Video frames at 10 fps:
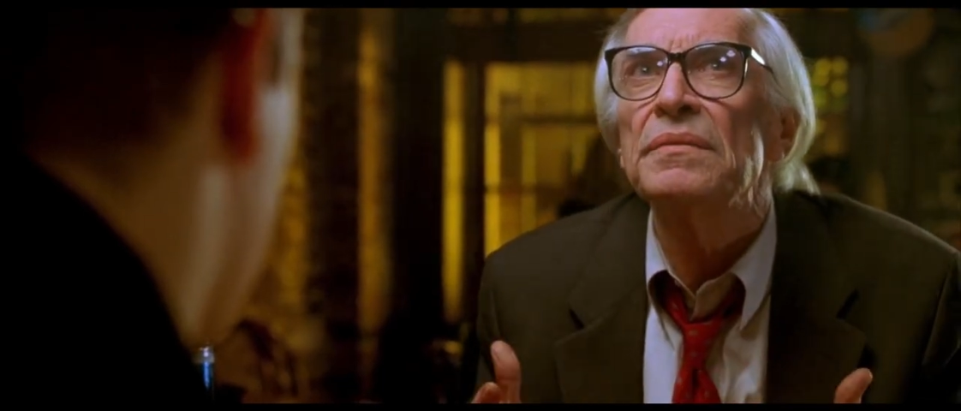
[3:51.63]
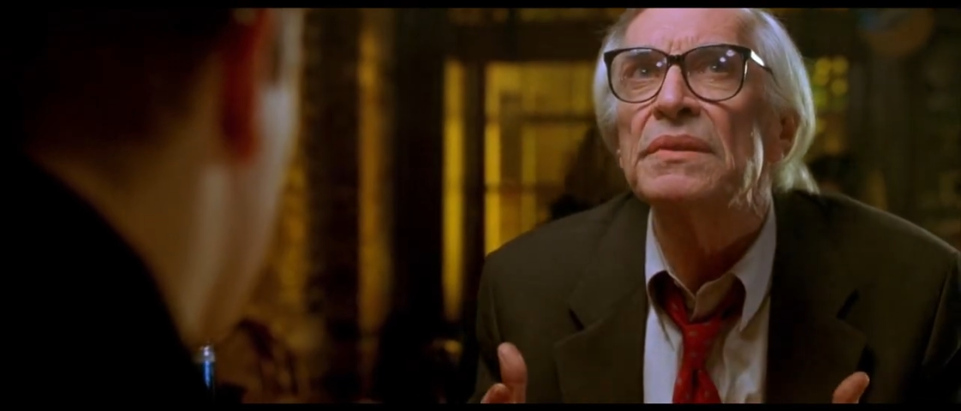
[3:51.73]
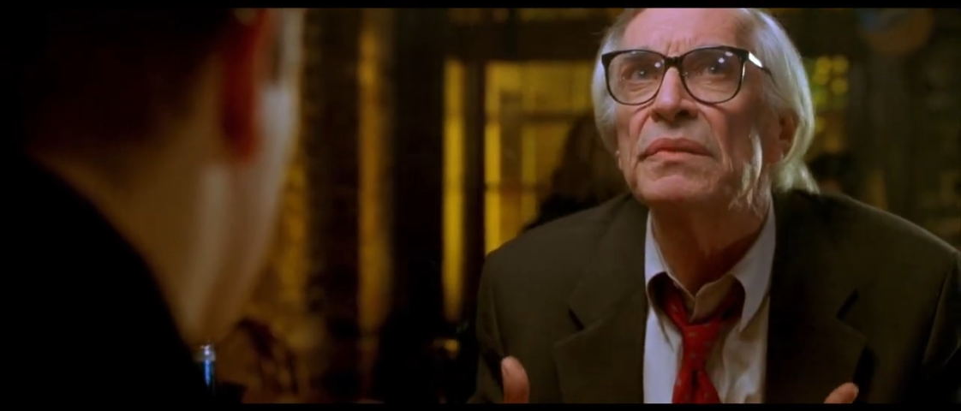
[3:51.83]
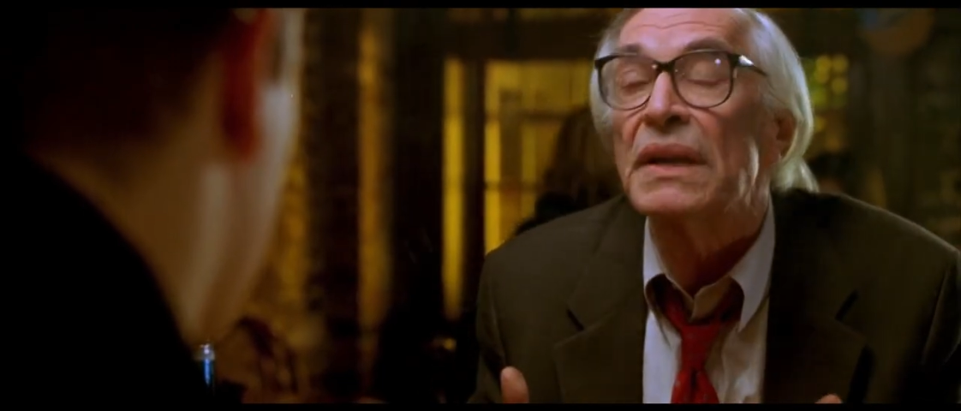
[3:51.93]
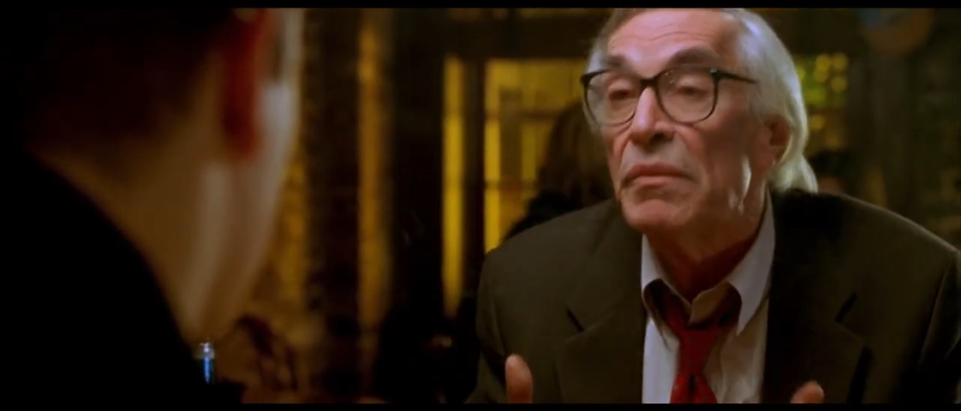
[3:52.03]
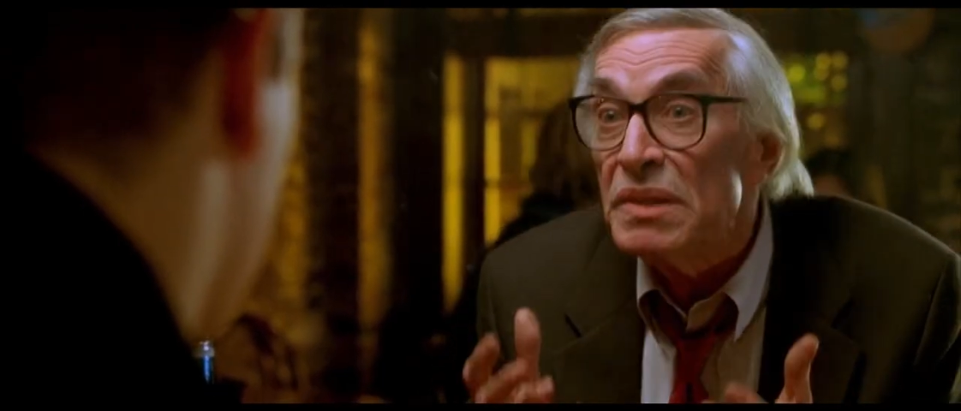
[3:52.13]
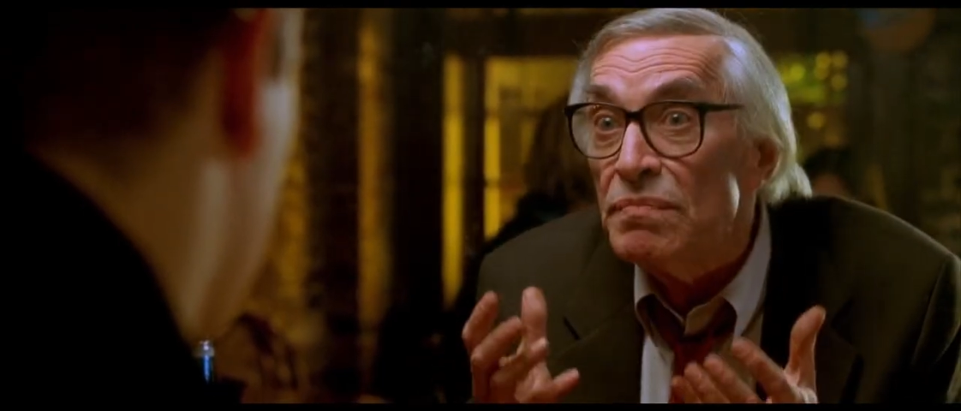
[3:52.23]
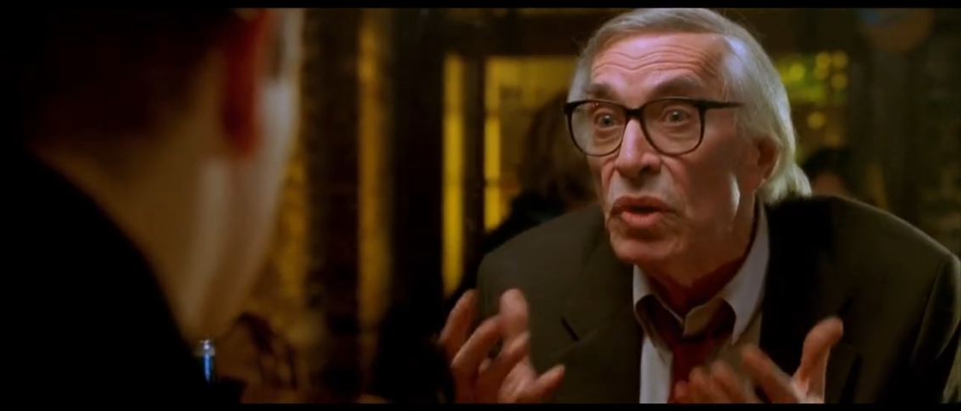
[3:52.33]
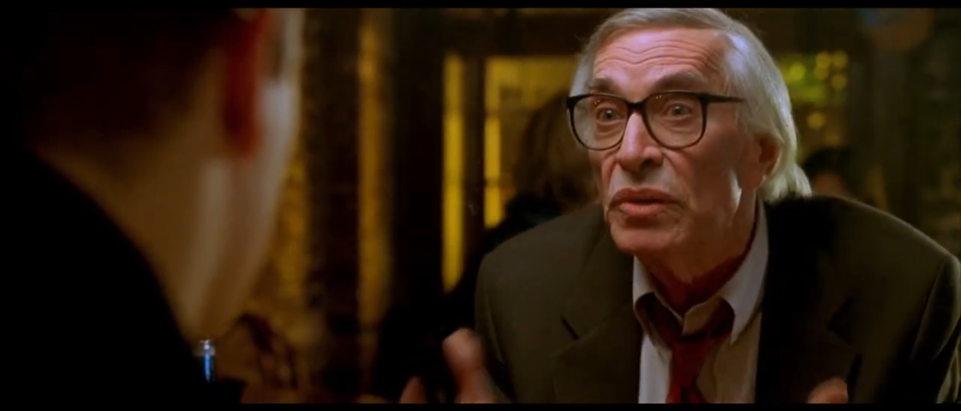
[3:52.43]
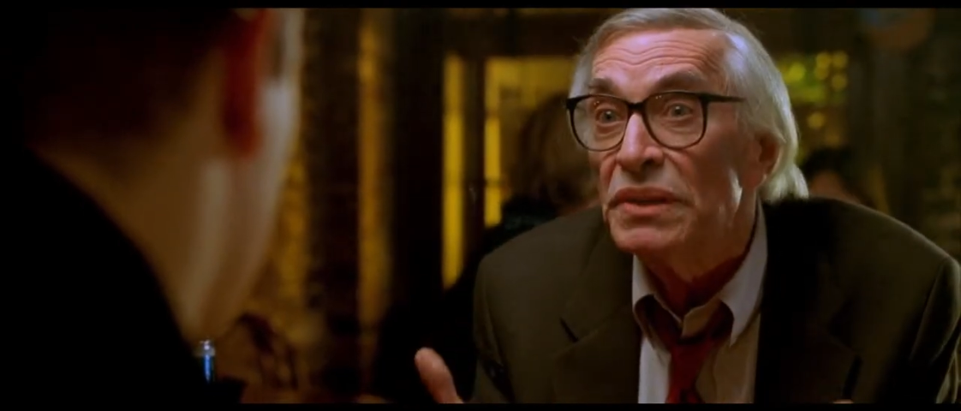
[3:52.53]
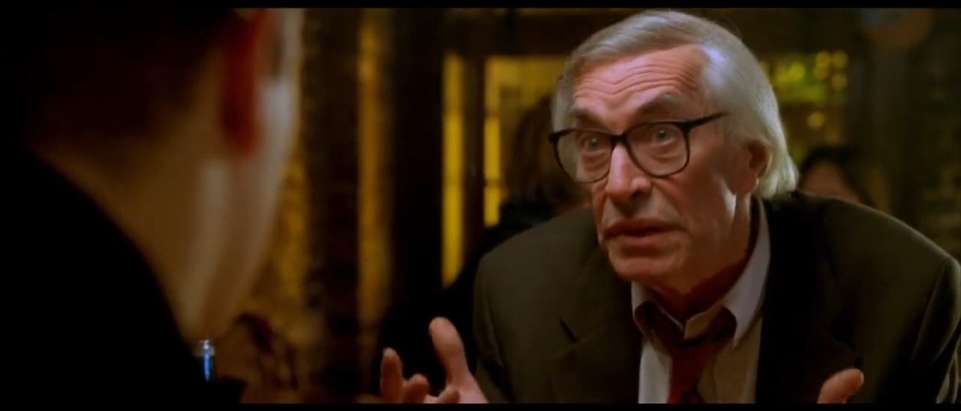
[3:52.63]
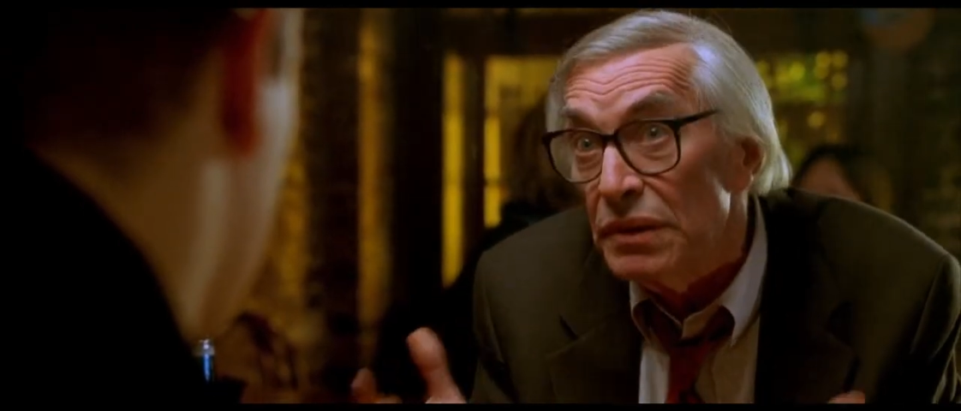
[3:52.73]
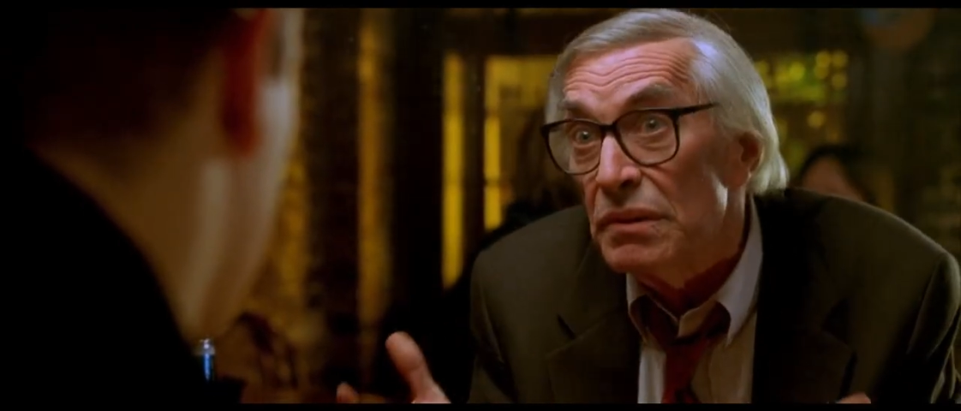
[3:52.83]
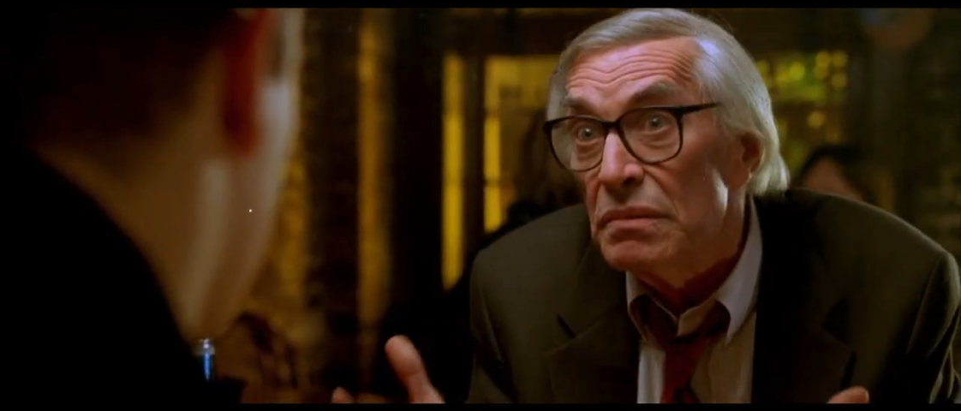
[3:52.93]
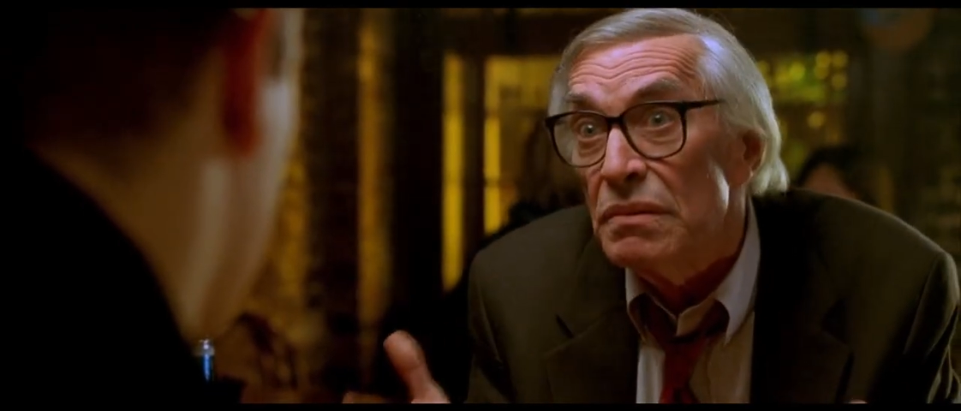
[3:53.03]
was what I was born to
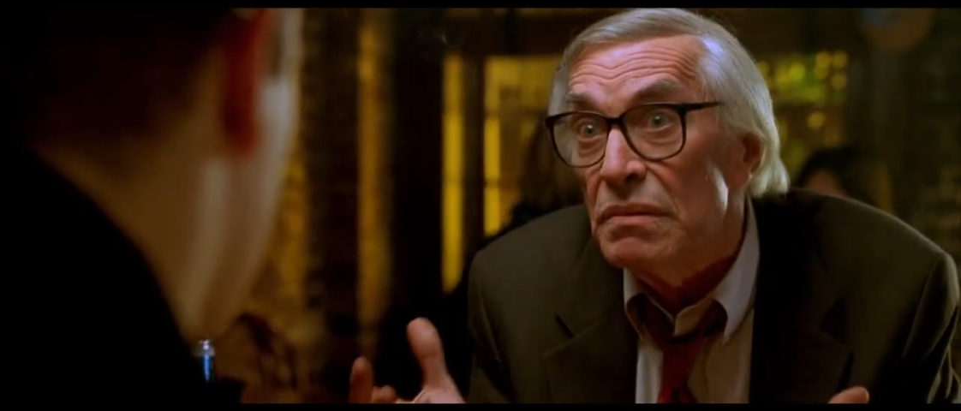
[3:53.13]
do.